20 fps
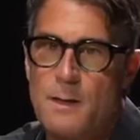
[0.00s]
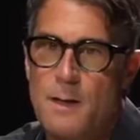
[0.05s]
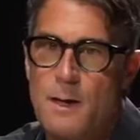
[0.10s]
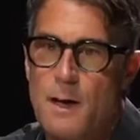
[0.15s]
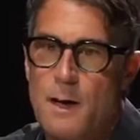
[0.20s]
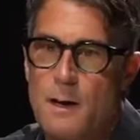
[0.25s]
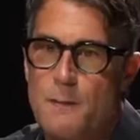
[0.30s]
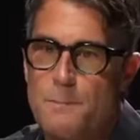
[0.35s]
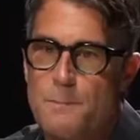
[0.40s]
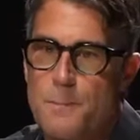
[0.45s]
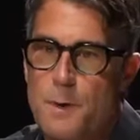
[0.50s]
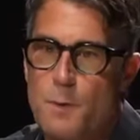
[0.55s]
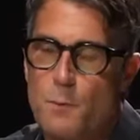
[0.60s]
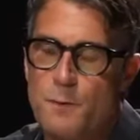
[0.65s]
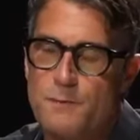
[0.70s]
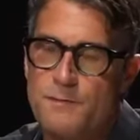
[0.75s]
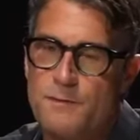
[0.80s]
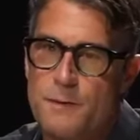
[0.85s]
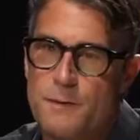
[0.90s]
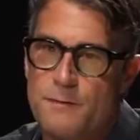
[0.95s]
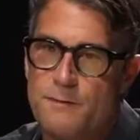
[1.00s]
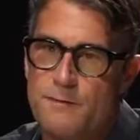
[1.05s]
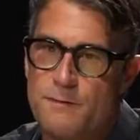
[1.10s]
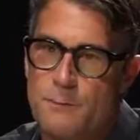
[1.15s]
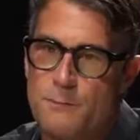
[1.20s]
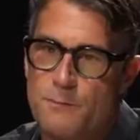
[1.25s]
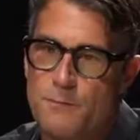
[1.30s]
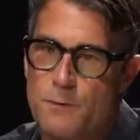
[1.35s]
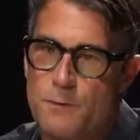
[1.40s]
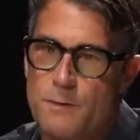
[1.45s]
Um, but was there
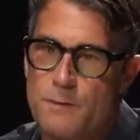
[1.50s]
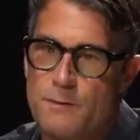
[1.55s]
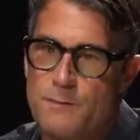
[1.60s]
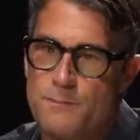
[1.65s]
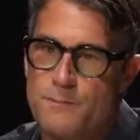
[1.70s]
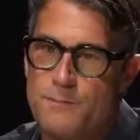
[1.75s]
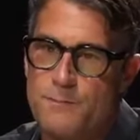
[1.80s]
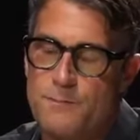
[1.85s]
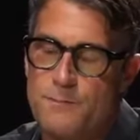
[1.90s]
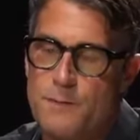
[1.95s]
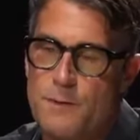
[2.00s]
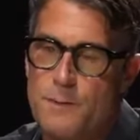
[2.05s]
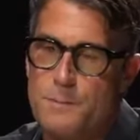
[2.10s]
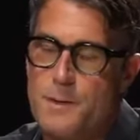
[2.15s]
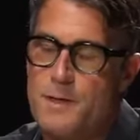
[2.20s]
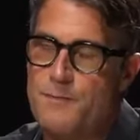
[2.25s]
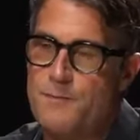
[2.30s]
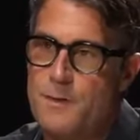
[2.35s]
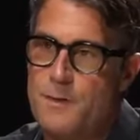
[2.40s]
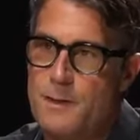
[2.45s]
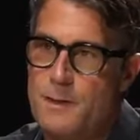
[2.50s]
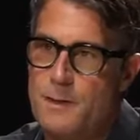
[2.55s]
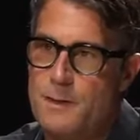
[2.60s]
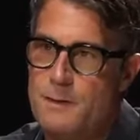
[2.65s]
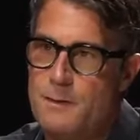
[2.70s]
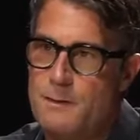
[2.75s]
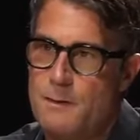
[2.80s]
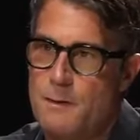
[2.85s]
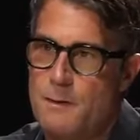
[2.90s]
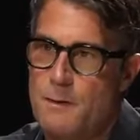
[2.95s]
some sort of
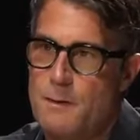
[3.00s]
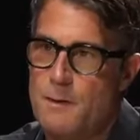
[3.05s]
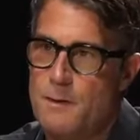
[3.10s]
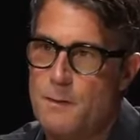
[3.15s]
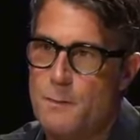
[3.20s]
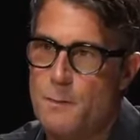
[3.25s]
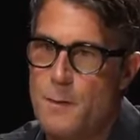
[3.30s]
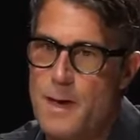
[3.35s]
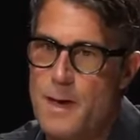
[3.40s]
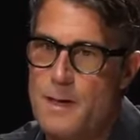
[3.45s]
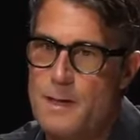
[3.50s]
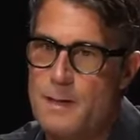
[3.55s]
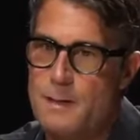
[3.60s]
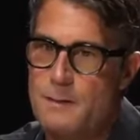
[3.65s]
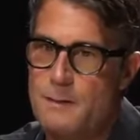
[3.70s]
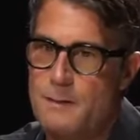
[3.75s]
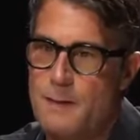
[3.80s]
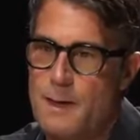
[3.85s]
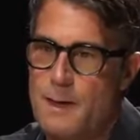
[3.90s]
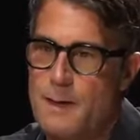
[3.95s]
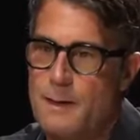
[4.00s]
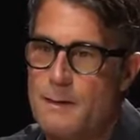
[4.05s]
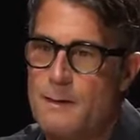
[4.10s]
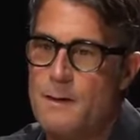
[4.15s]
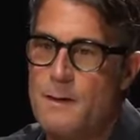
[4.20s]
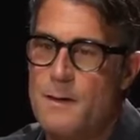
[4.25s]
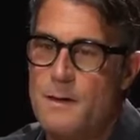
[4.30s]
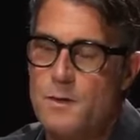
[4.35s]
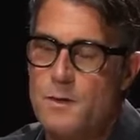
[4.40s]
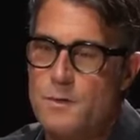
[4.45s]
epiphany along the way that
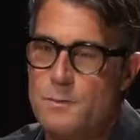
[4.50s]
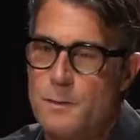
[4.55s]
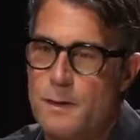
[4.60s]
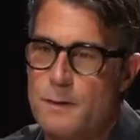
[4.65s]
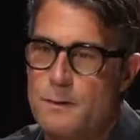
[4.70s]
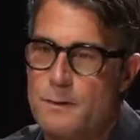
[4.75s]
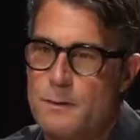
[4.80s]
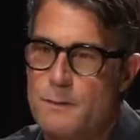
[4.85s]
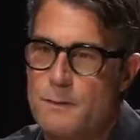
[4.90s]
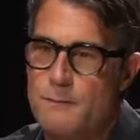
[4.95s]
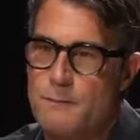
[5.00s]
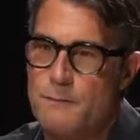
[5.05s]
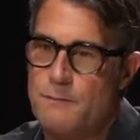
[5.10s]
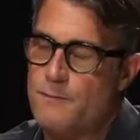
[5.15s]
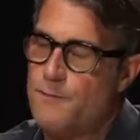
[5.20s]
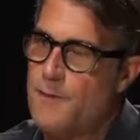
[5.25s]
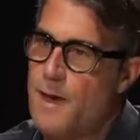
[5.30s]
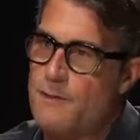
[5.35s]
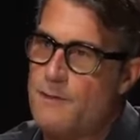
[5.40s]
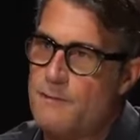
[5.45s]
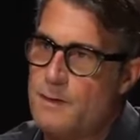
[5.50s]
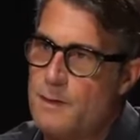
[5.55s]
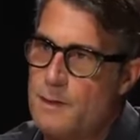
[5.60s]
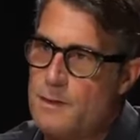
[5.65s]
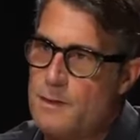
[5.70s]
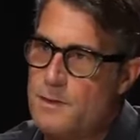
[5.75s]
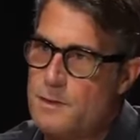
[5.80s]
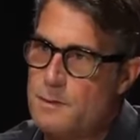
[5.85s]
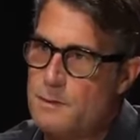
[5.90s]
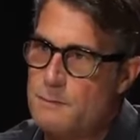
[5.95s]
triggered this
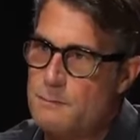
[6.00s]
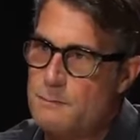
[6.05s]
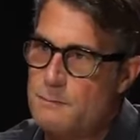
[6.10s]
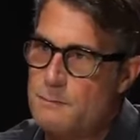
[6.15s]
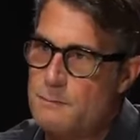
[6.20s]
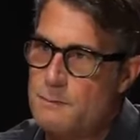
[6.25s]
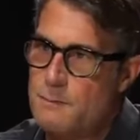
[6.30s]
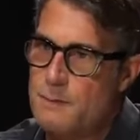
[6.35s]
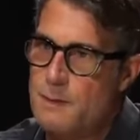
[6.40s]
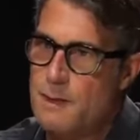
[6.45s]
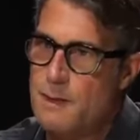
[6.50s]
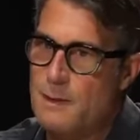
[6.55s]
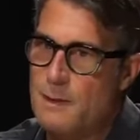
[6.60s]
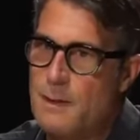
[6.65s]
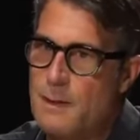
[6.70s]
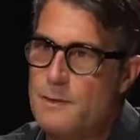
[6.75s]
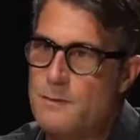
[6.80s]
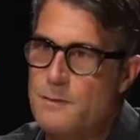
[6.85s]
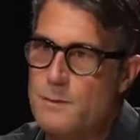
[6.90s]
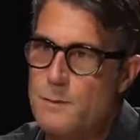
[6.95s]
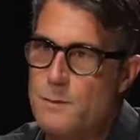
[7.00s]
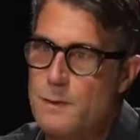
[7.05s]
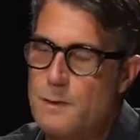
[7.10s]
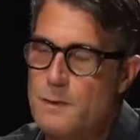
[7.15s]
fascination that led you